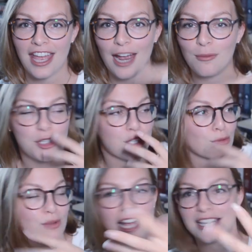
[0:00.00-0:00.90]
and would
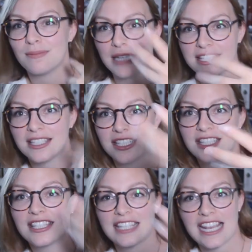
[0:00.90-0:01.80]
just randomly
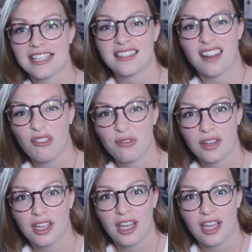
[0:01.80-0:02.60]
say stuff